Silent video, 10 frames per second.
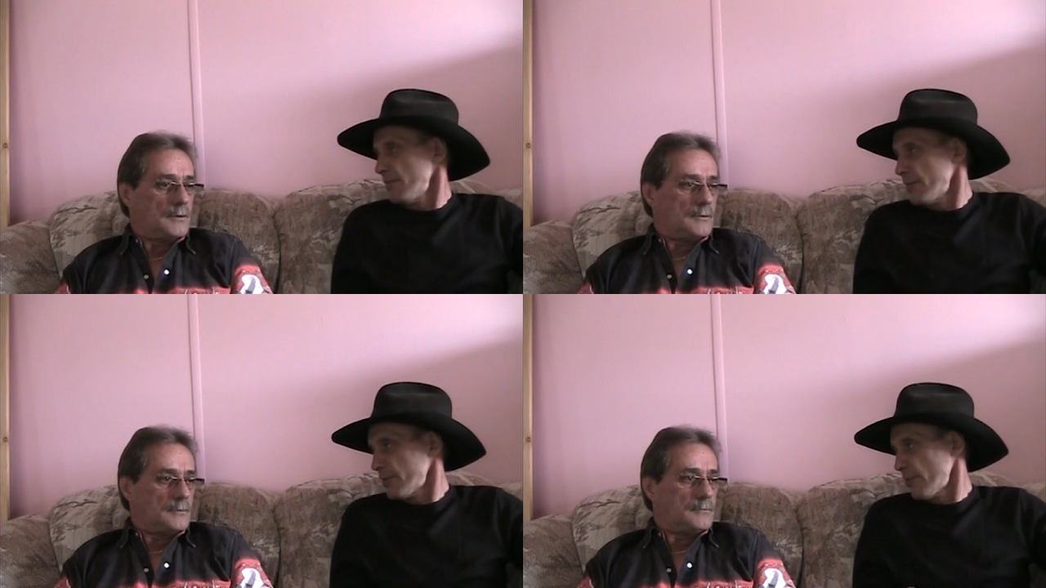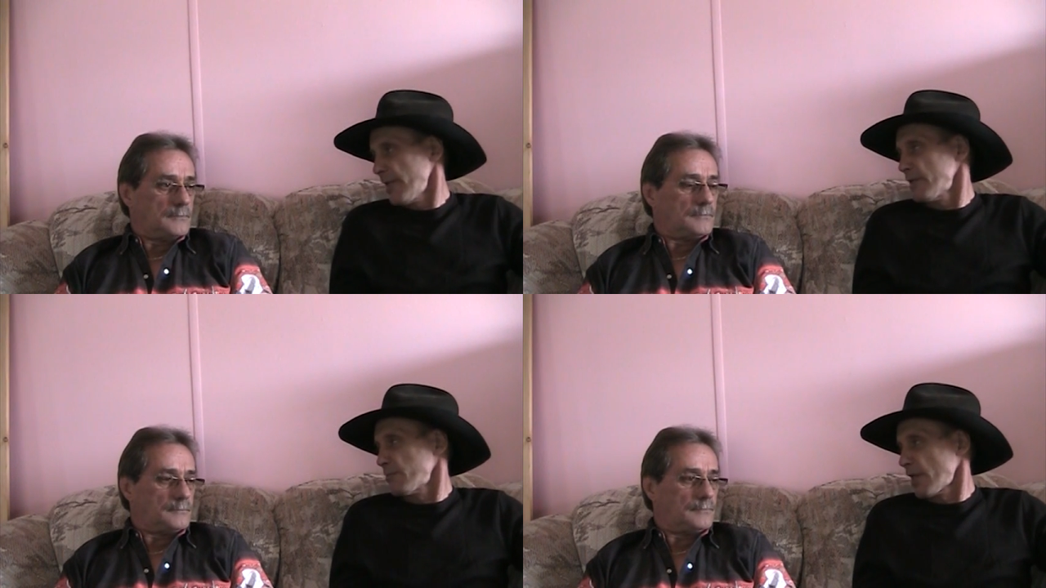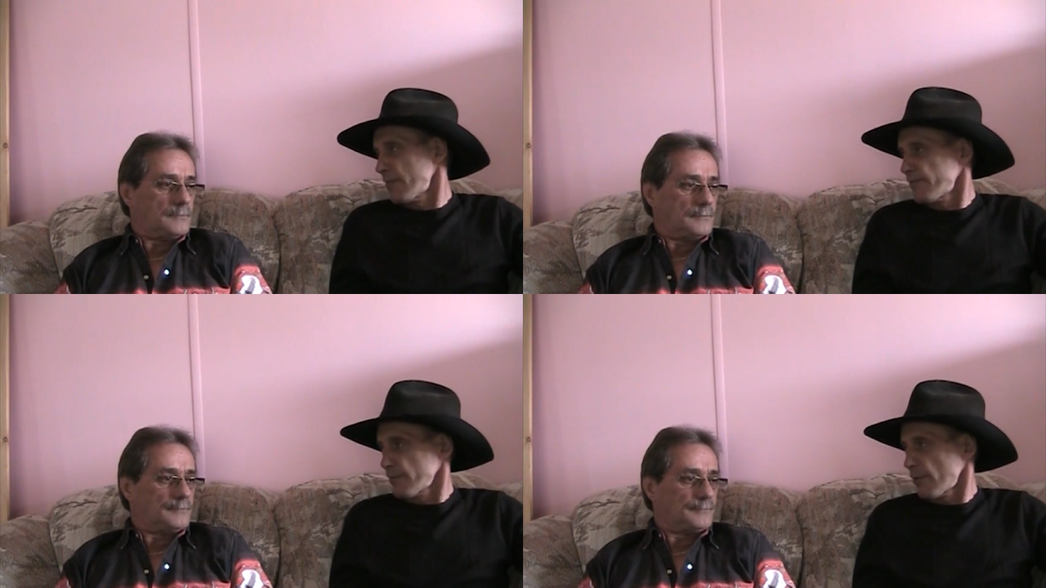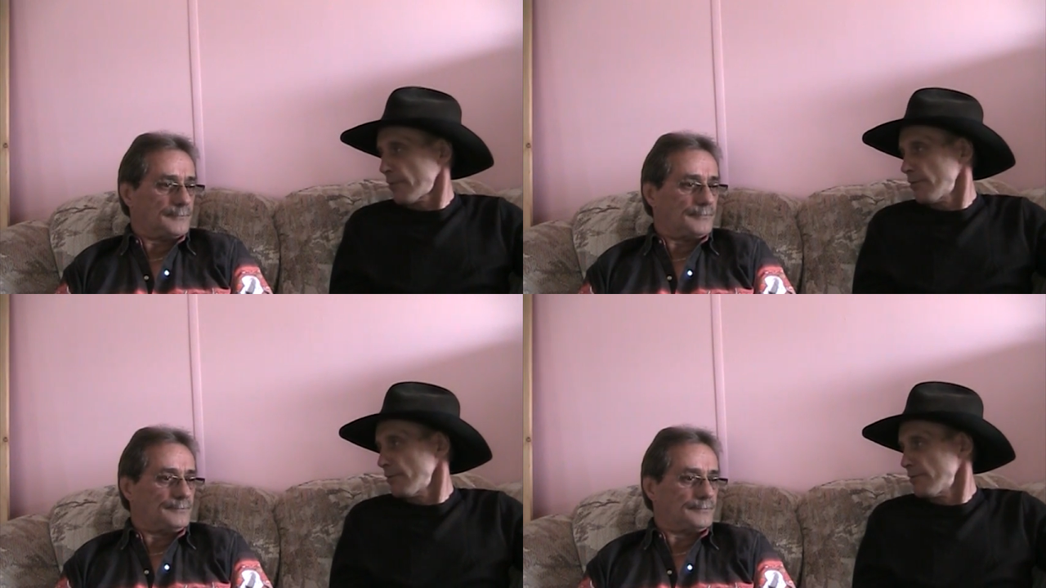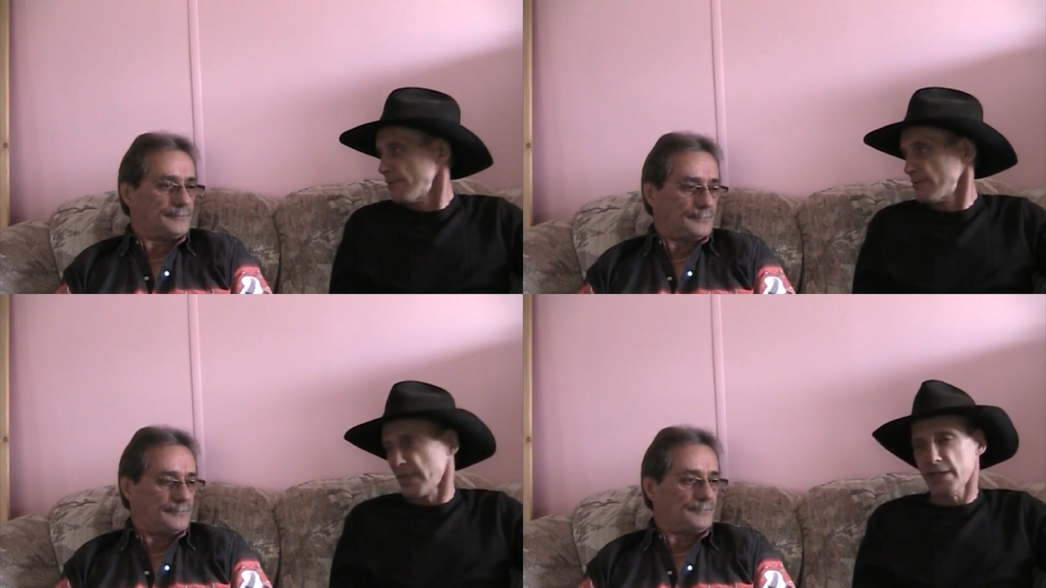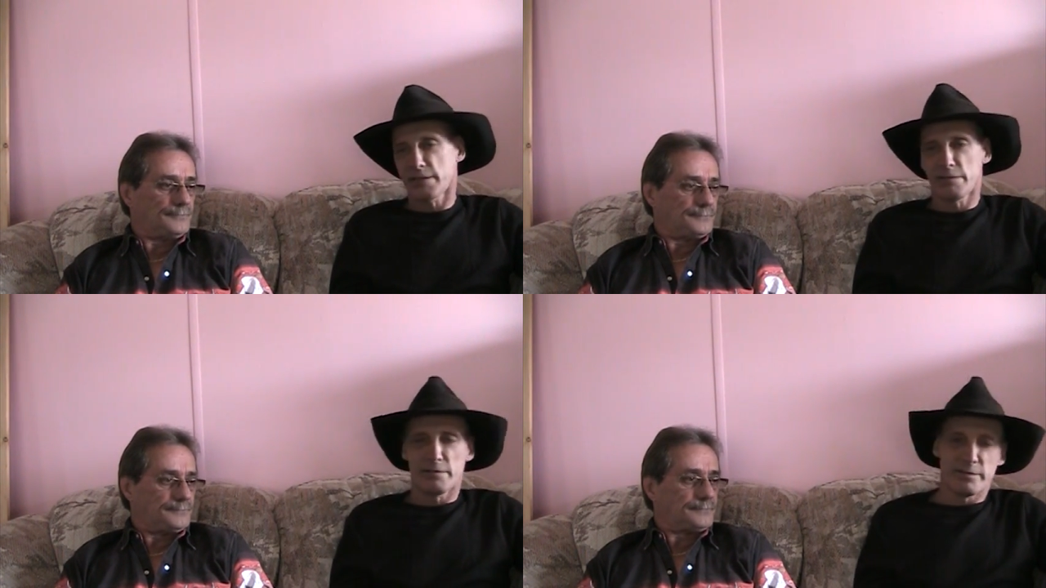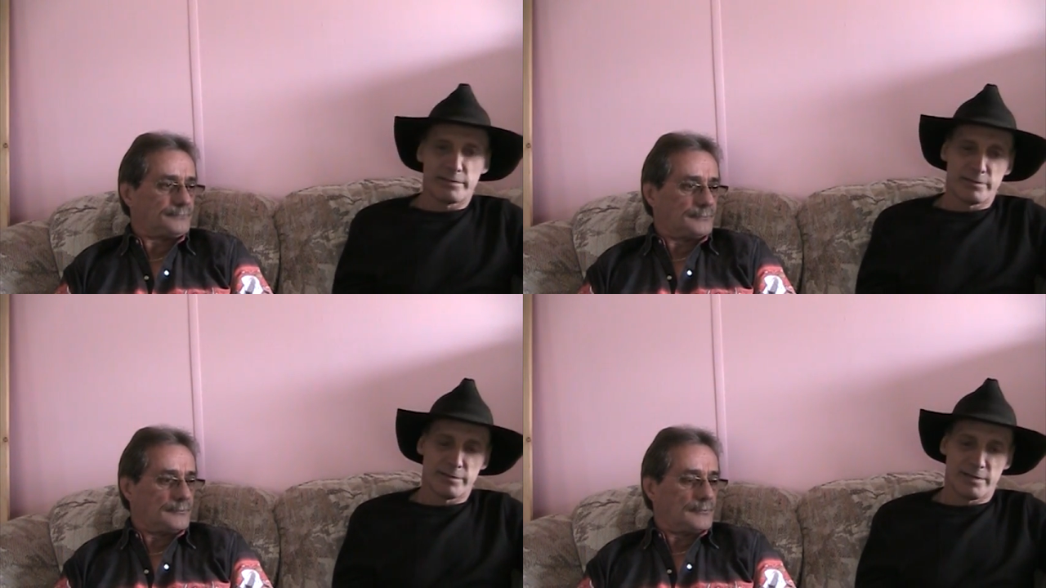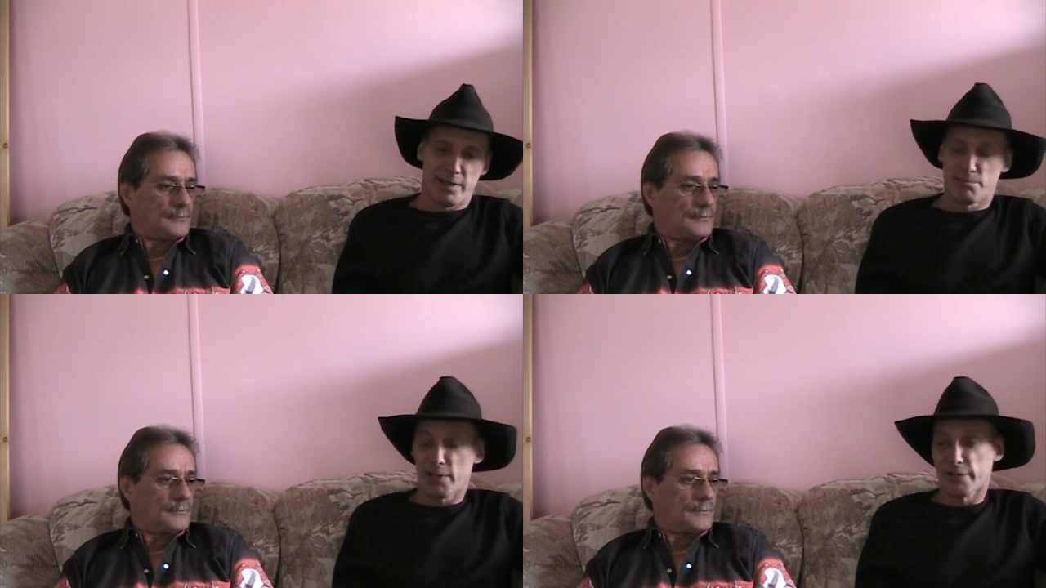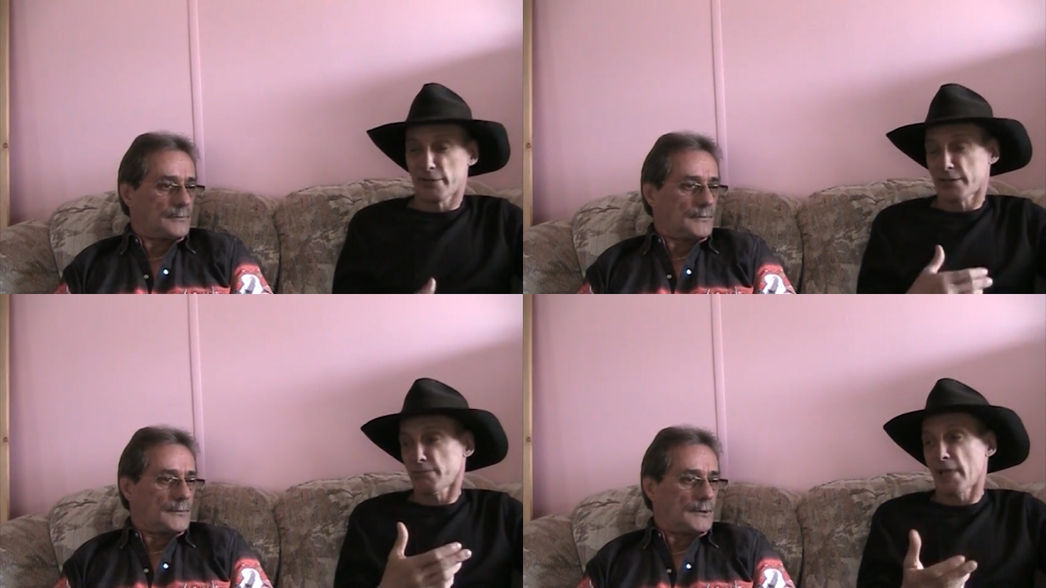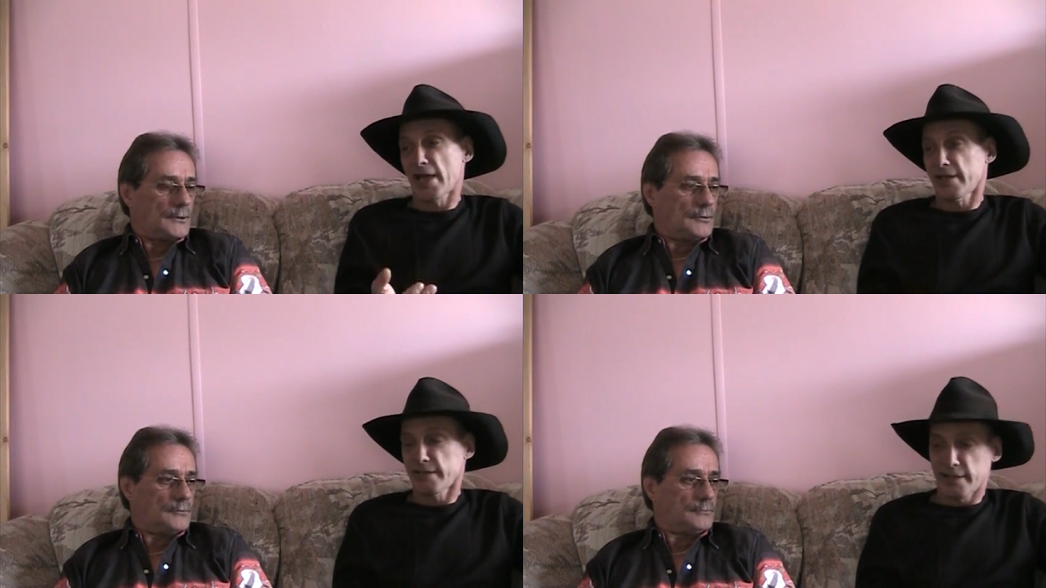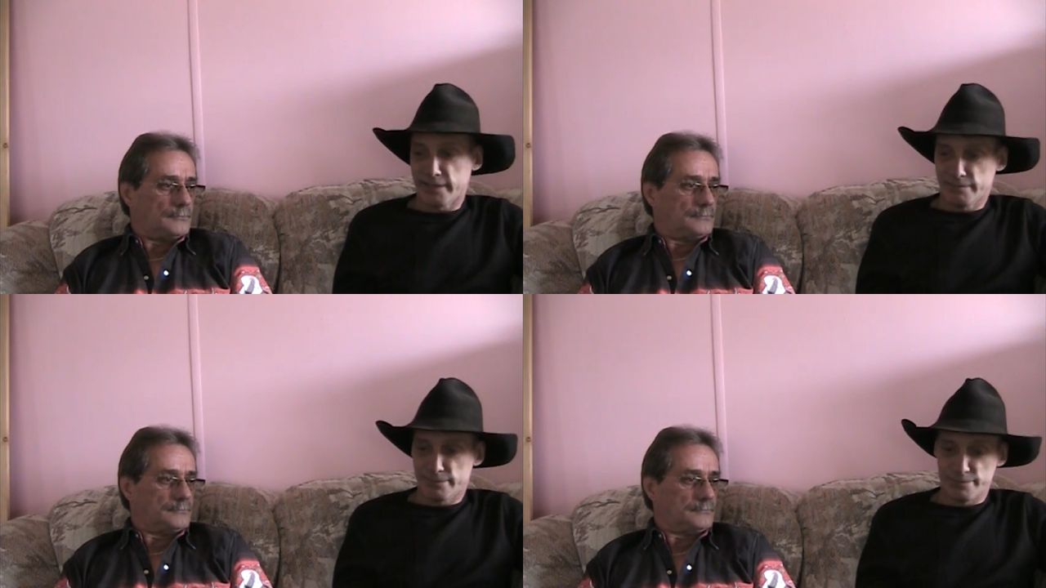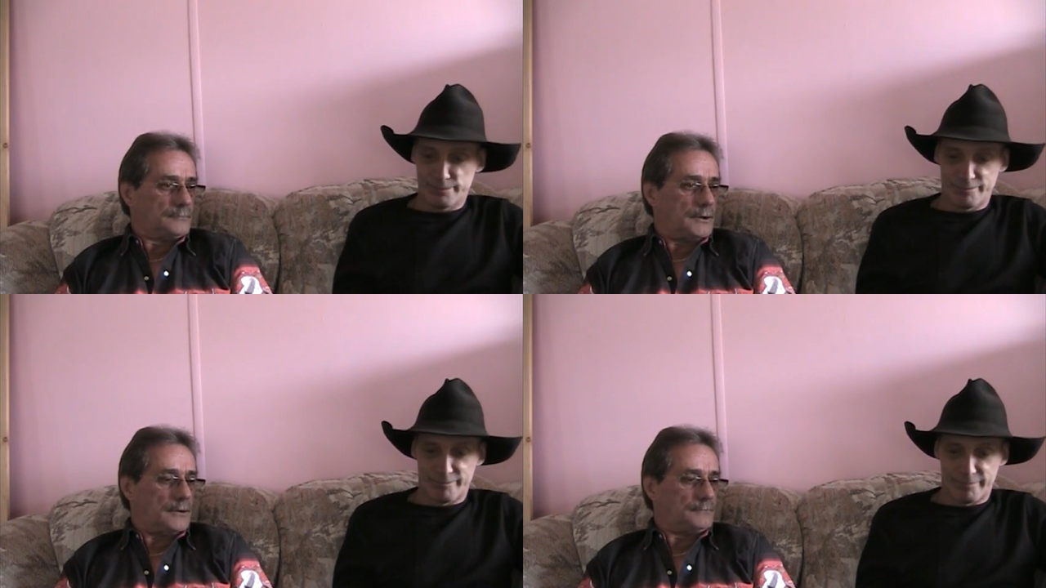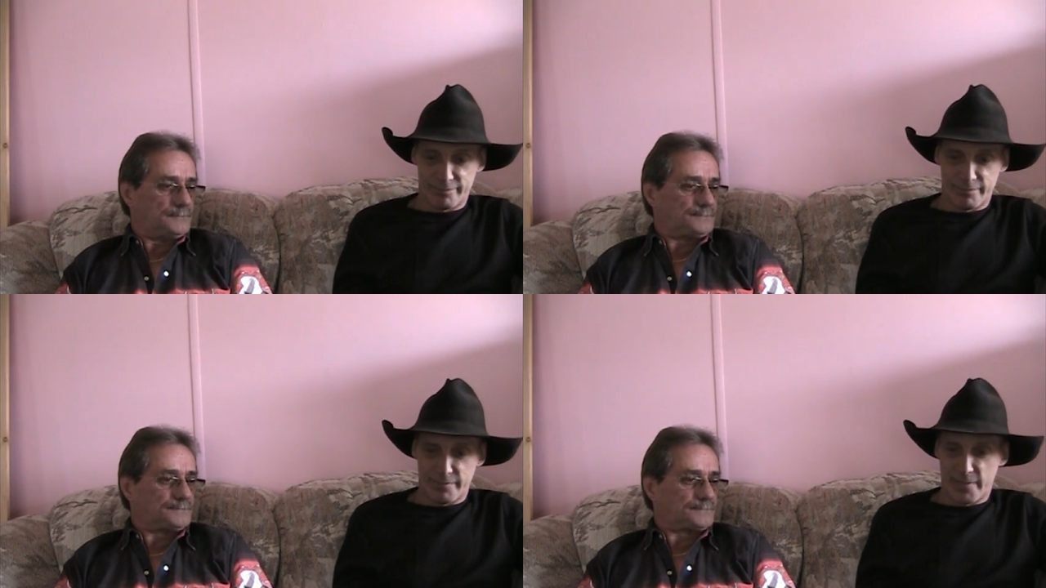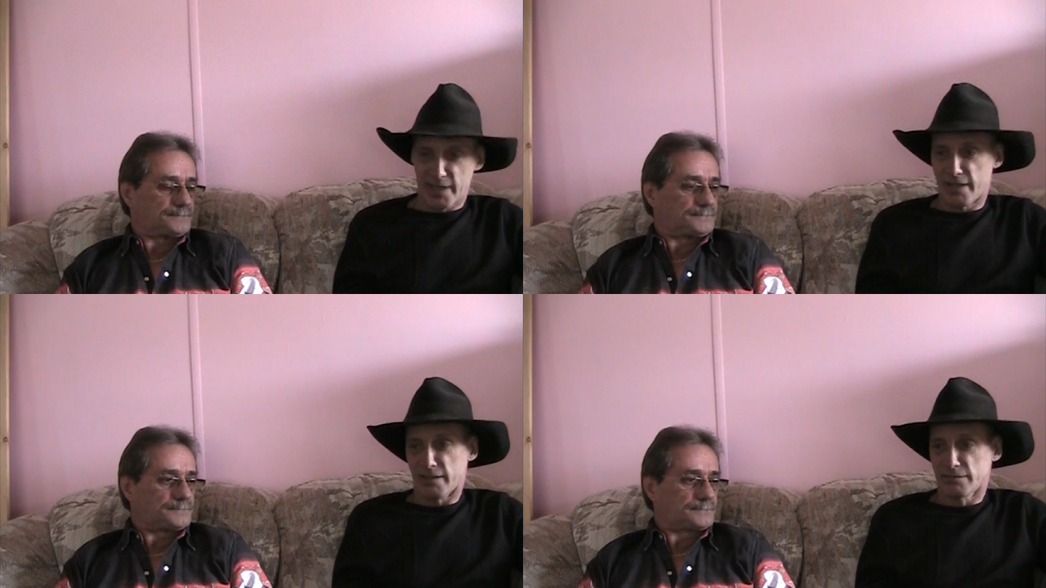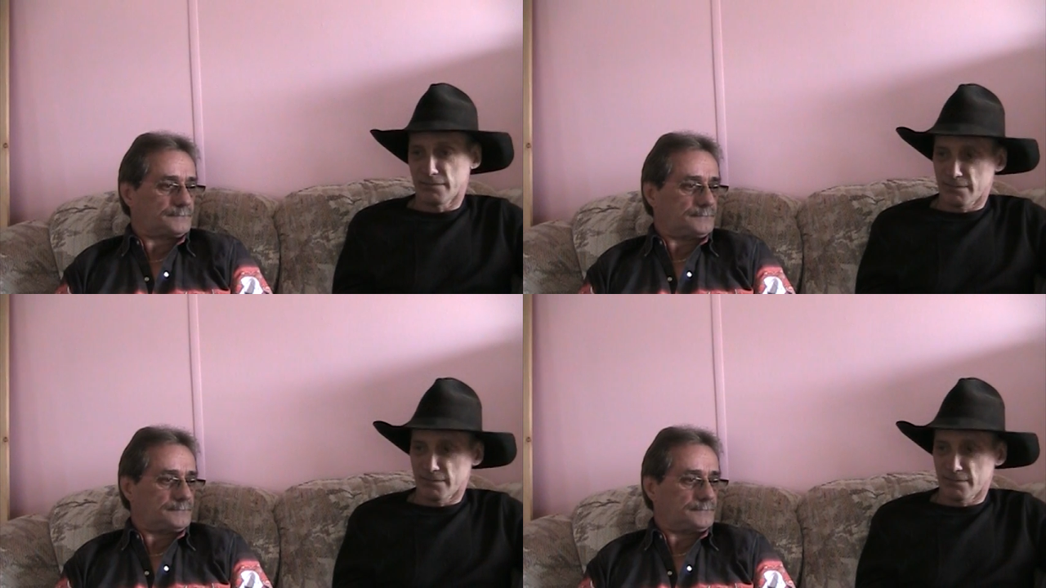Speaker 1: the way the blood flow, like, and blood looks black at night. Yeah. And